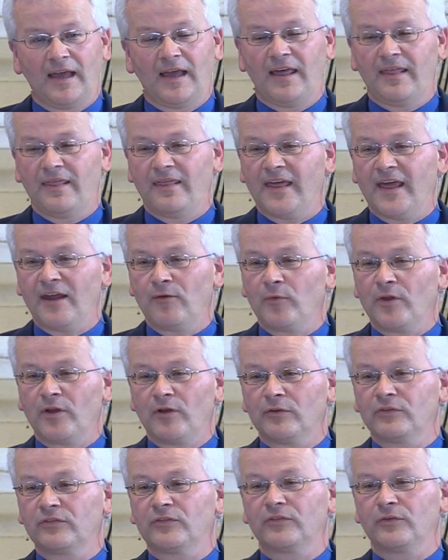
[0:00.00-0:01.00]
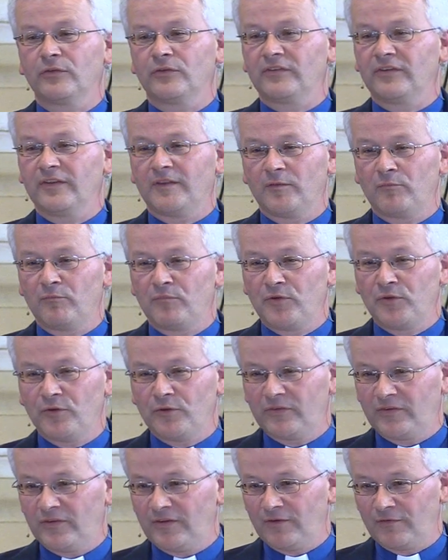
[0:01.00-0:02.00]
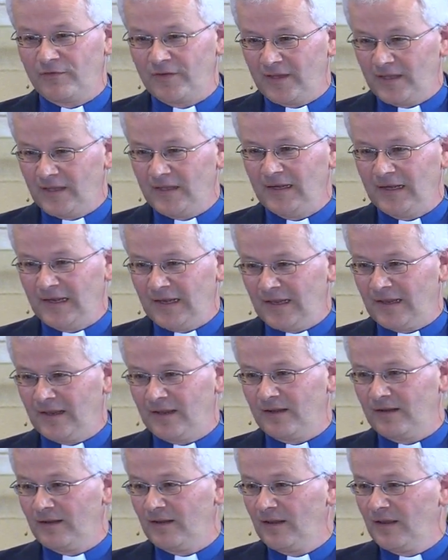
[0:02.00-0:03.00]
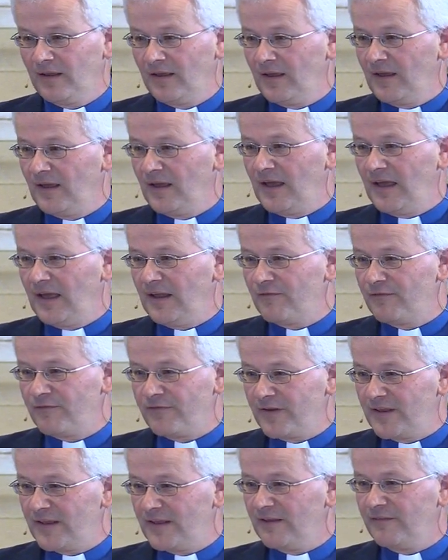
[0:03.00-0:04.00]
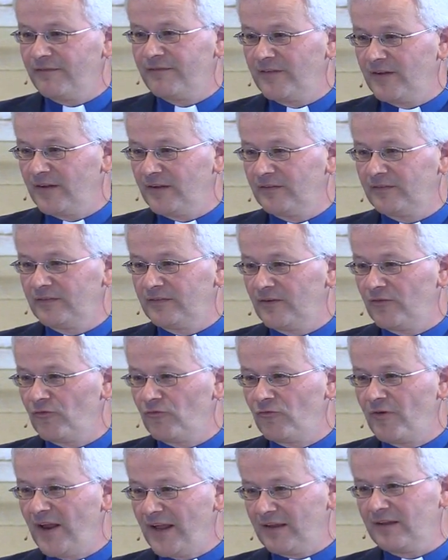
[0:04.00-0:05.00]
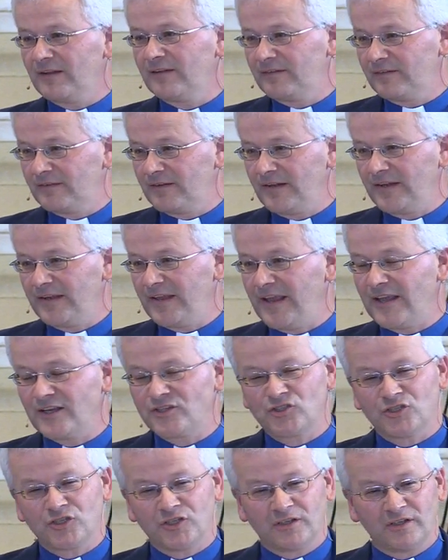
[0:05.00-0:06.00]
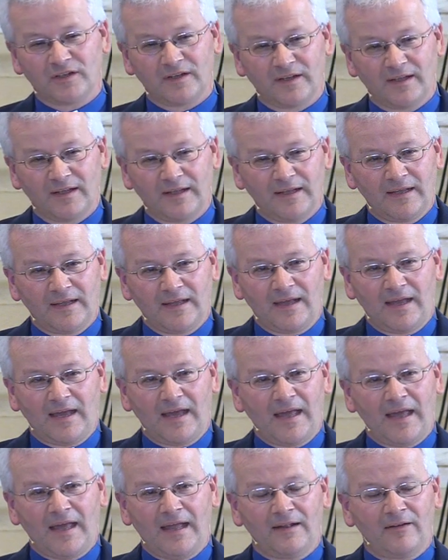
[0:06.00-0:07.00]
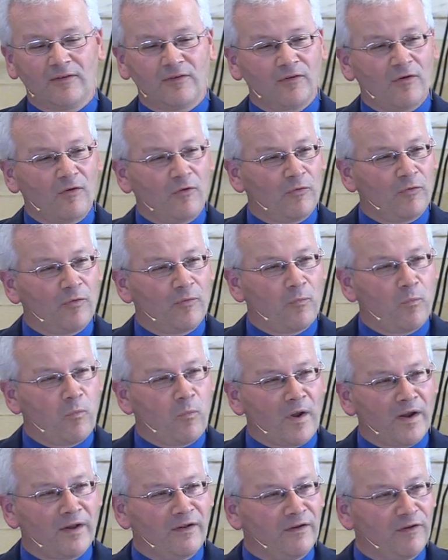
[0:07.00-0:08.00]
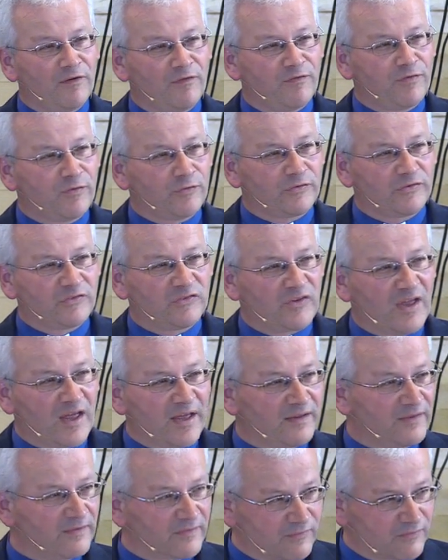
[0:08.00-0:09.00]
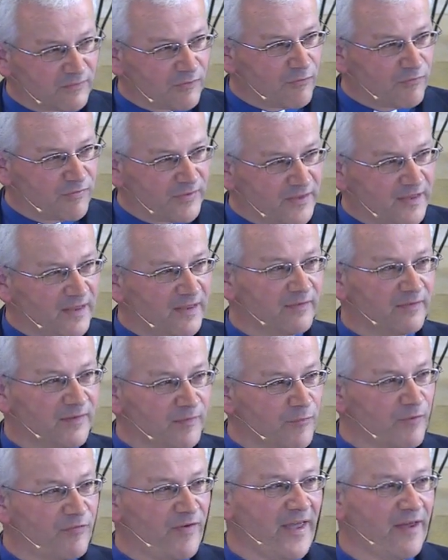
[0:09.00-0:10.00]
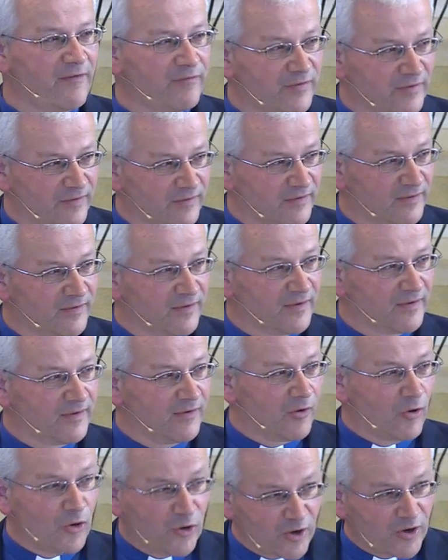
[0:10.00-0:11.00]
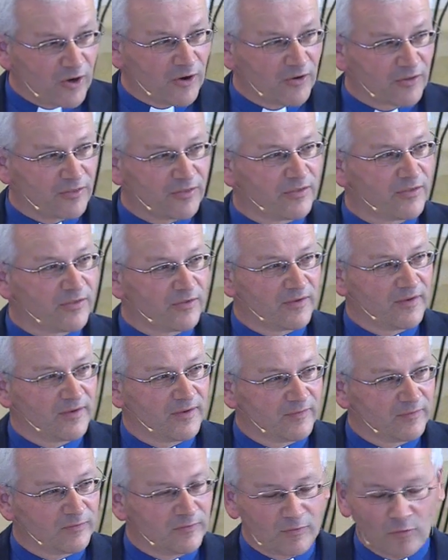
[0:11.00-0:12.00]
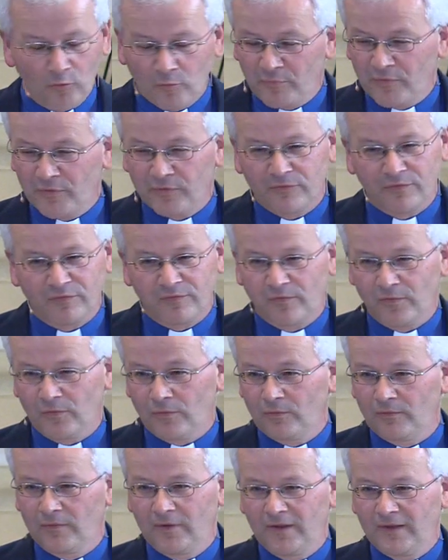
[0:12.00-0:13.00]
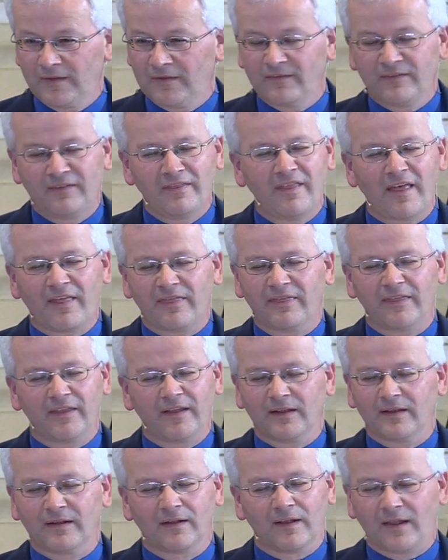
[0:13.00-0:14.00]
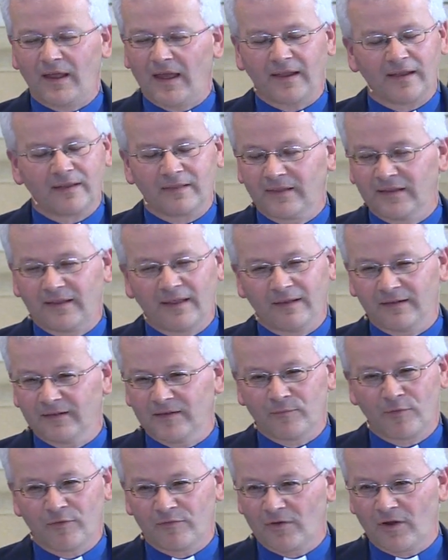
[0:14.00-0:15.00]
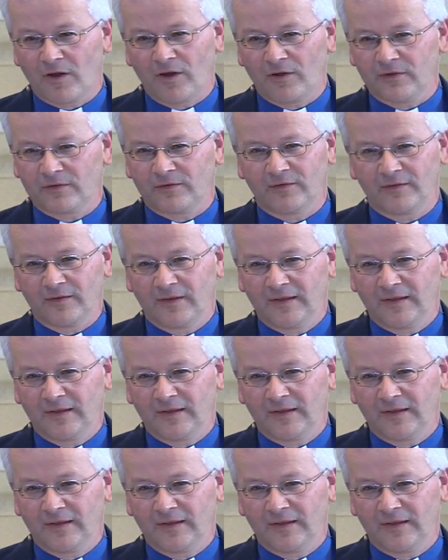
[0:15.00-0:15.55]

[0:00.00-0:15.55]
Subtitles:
And then we also see the beauty of healing and forgiveness and reconciliation and all the wonderful signs of the kingdom of heaven on earth. So beautiful. There's nothing like the kingdom of God.